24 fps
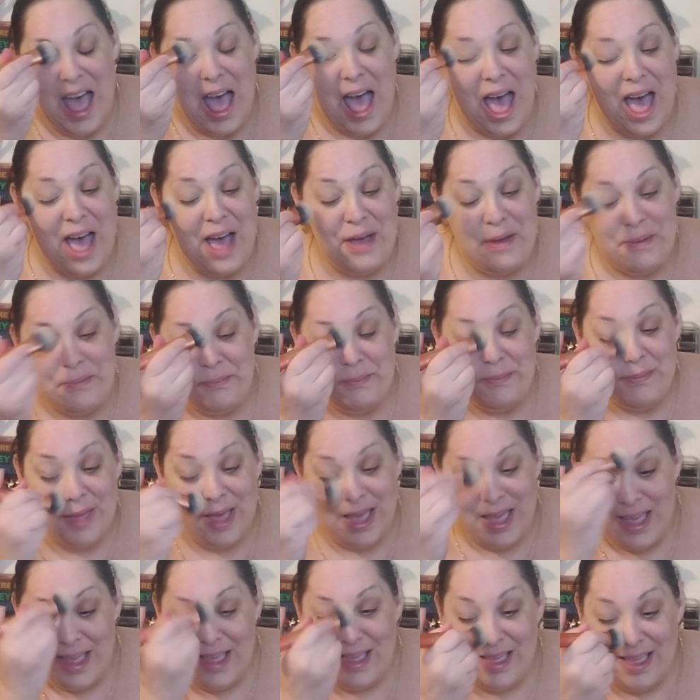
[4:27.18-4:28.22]

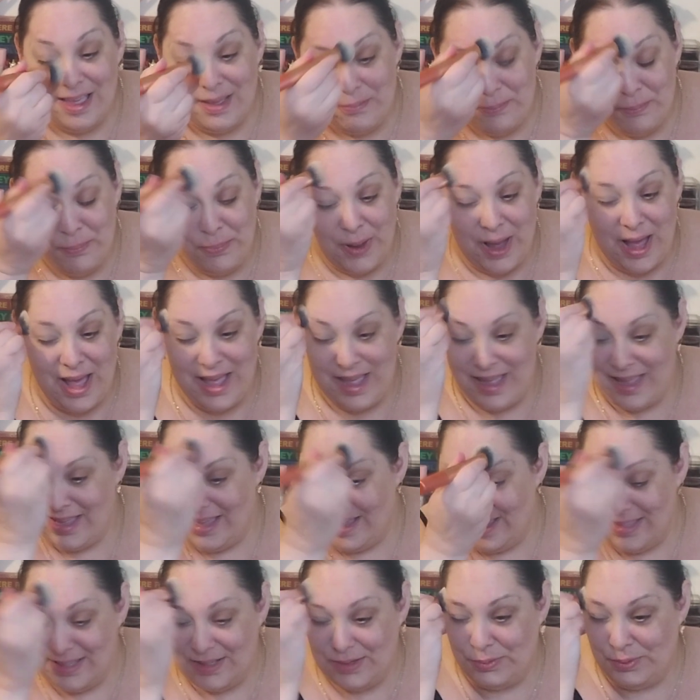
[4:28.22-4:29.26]
But
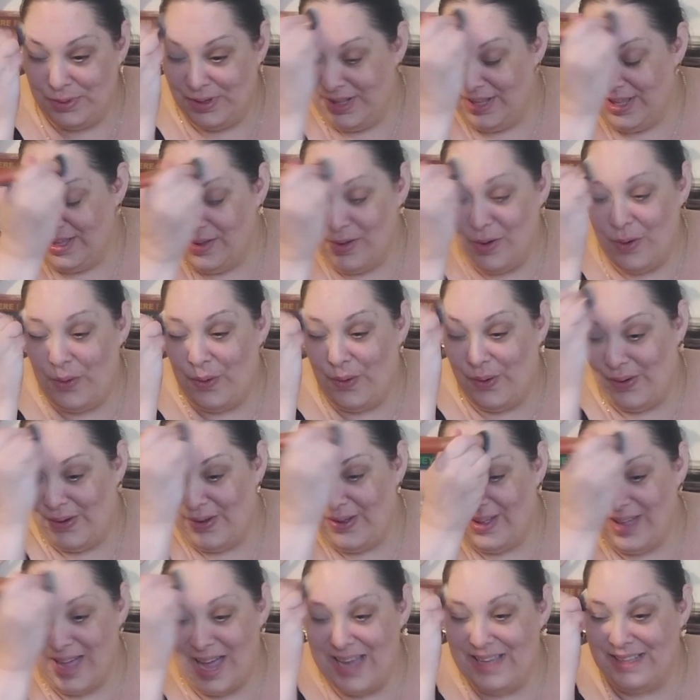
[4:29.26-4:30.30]
it's really
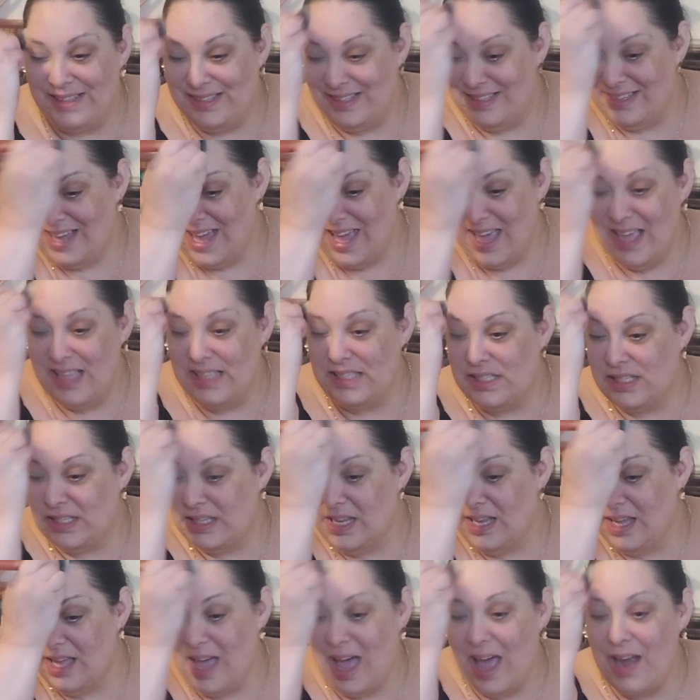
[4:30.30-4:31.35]
cool. I
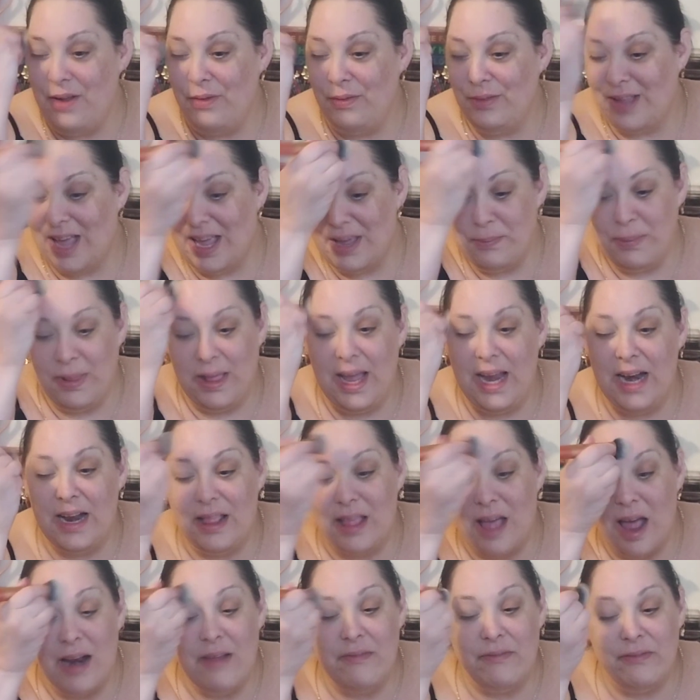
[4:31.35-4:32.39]
don't like playing a
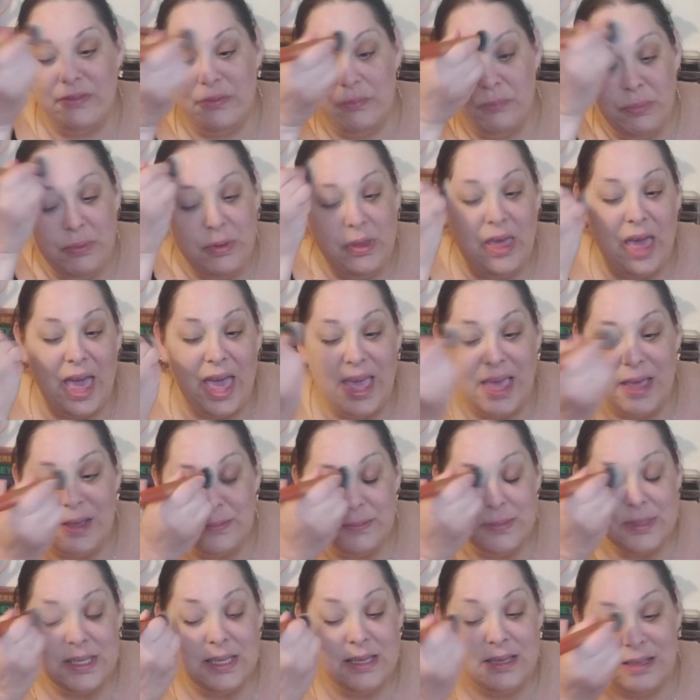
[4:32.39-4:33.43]
lot of
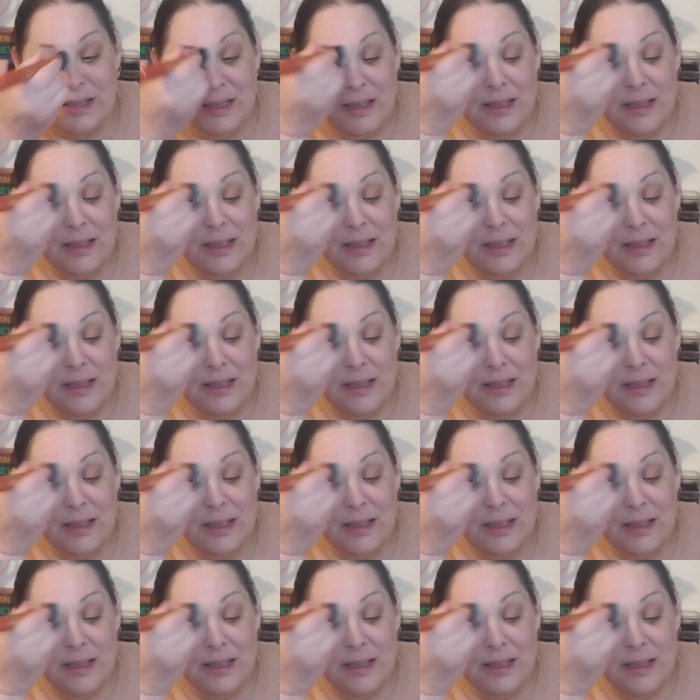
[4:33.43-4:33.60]
games.